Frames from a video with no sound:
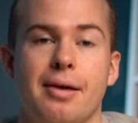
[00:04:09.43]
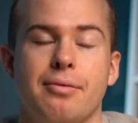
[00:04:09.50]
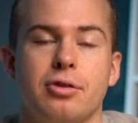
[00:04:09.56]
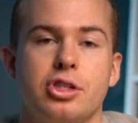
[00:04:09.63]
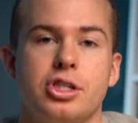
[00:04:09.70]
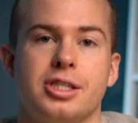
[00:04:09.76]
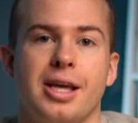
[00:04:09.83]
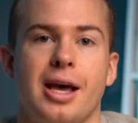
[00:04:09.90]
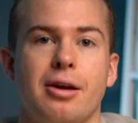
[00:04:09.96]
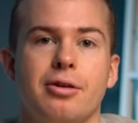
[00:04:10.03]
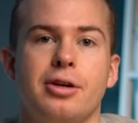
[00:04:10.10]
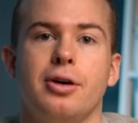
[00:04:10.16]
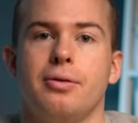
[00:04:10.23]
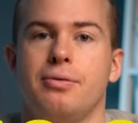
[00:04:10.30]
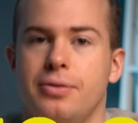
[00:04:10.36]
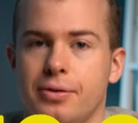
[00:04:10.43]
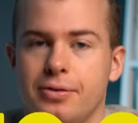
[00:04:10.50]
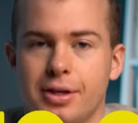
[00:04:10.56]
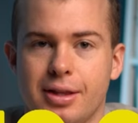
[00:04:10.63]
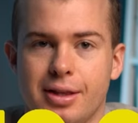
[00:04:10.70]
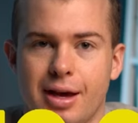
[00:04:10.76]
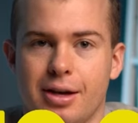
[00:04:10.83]
average salary of
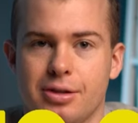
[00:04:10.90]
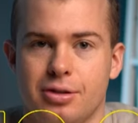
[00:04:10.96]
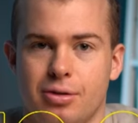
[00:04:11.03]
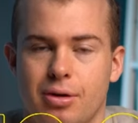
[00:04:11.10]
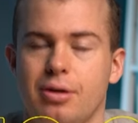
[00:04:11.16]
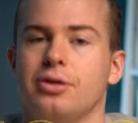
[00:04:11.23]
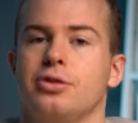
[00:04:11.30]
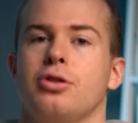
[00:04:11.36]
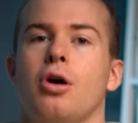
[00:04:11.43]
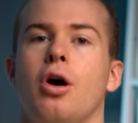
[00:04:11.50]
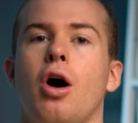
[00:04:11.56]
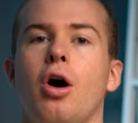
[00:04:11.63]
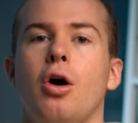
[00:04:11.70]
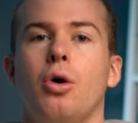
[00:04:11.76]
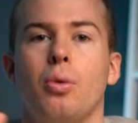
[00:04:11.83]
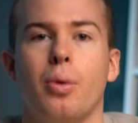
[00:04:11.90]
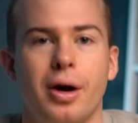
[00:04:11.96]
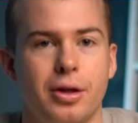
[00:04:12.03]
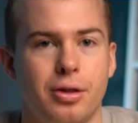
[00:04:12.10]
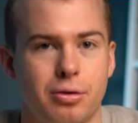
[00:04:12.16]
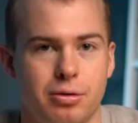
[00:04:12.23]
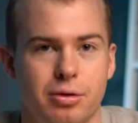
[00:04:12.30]
fifty thousand dollars the whole
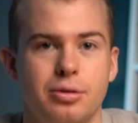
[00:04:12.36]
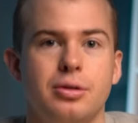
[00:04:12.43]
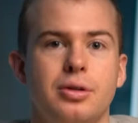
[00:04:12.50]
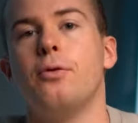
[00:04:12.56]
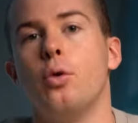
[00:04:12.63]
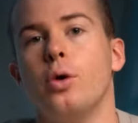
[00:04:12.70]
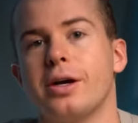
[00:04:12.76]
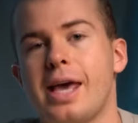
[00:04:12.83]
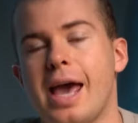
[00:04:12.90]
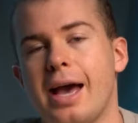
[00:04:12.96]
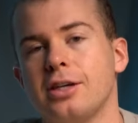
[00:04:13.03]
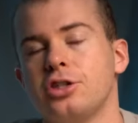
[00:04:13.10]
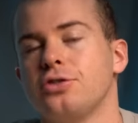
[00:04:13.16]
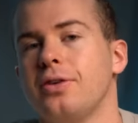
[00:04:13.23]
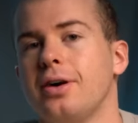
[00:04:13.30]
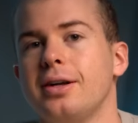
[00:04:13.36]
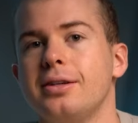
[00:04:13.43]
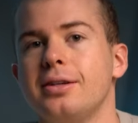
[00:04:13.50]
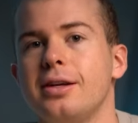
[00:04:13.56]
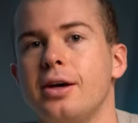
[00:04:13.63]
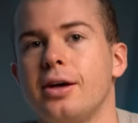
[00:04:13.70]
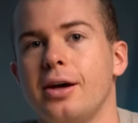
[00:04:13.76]
way through, for a cash
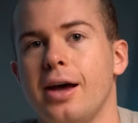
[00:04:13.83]
fund,